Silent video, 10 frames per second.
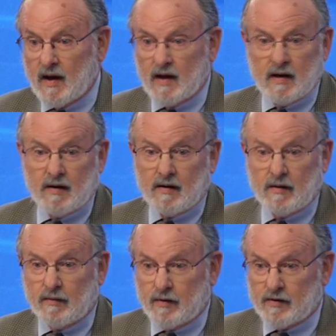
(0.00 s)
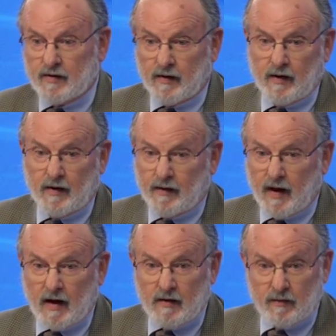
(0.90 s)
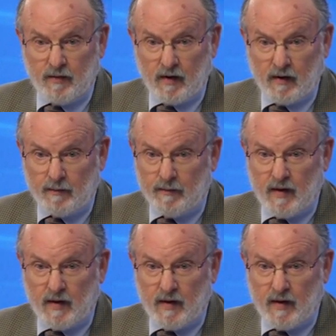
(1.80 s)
And uh, there's a, a, lot of uh,